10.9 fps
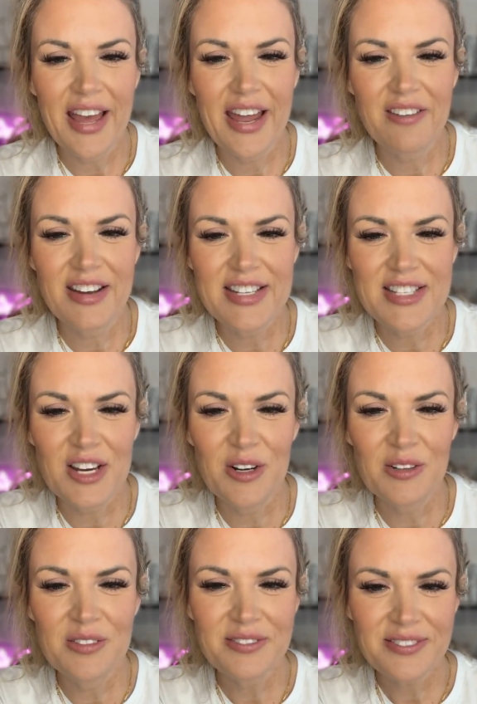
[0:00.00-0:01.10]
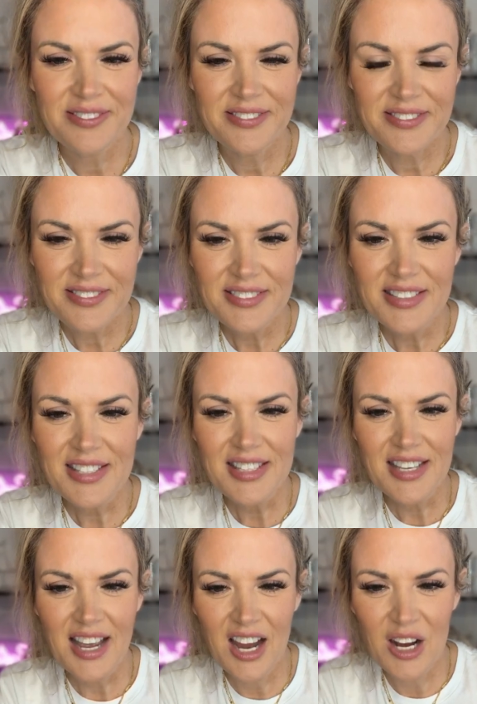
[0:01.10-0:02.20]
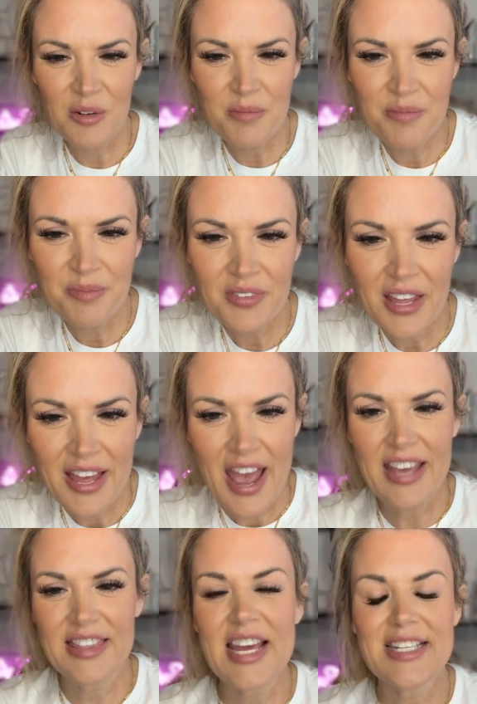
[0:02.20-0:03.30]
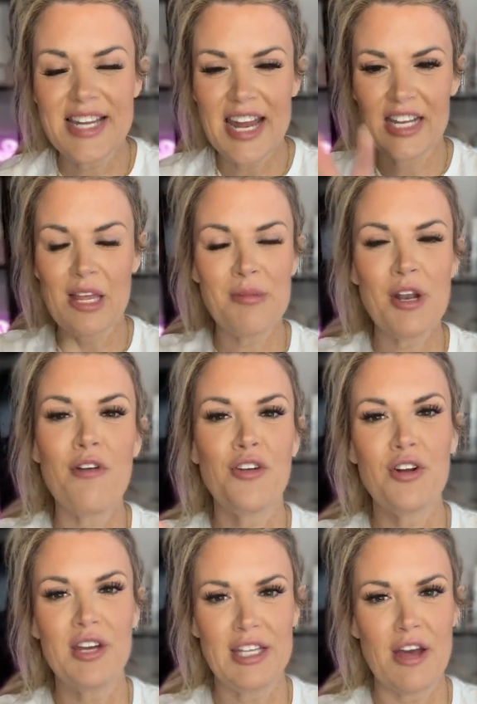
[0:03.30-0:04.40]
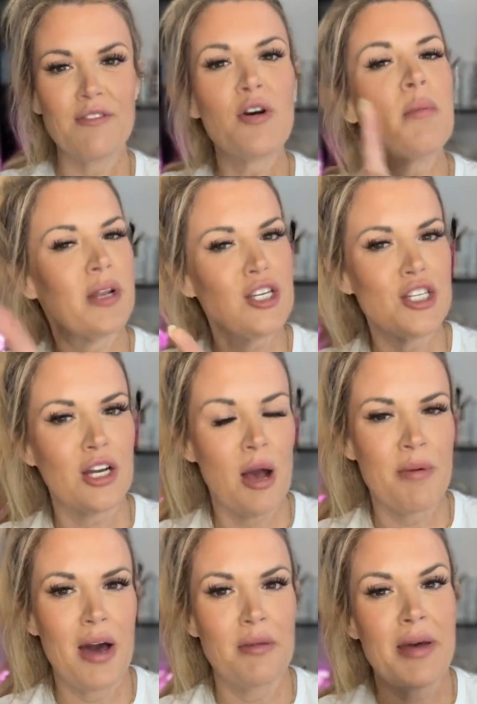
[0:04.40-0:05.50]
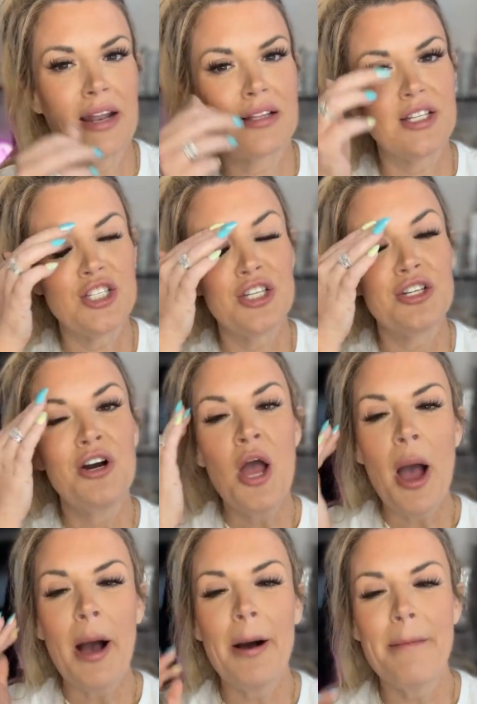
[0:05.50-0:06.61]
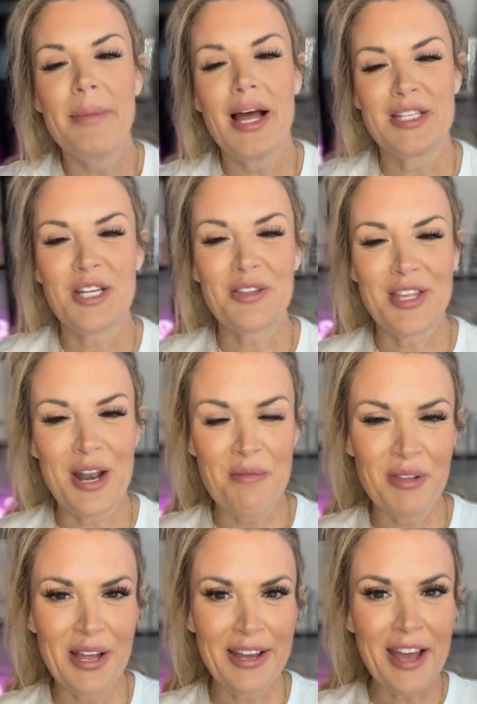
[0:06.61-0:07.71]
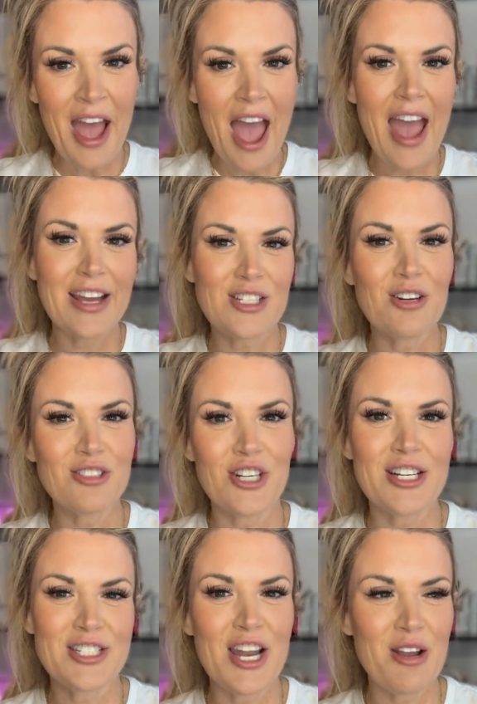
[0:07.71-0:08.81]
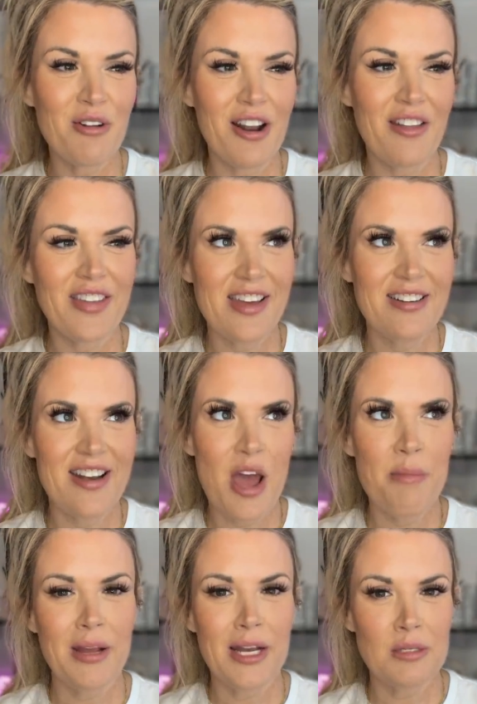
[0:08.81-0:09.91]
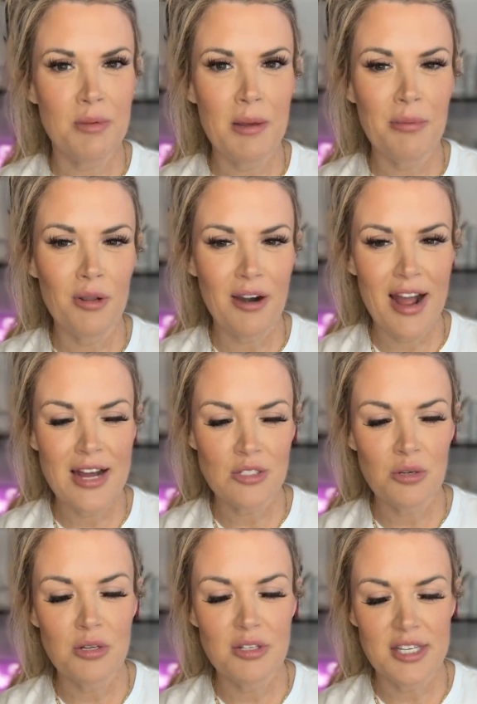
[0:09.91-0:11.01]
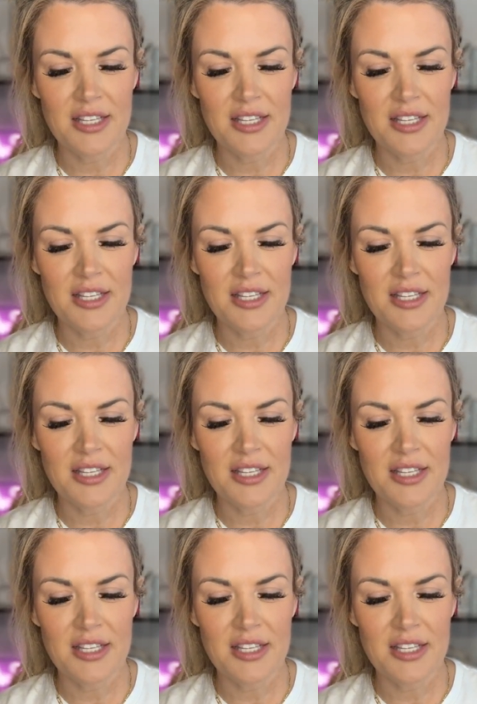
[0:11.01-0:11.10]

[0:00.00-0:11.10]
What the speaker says: Anyway, so, hey, thanks, Danny. Let me know if you don't get that form, but it should come automatically to you. And so then I'm like, hey, don't trust anyone on the internet because people are assholes.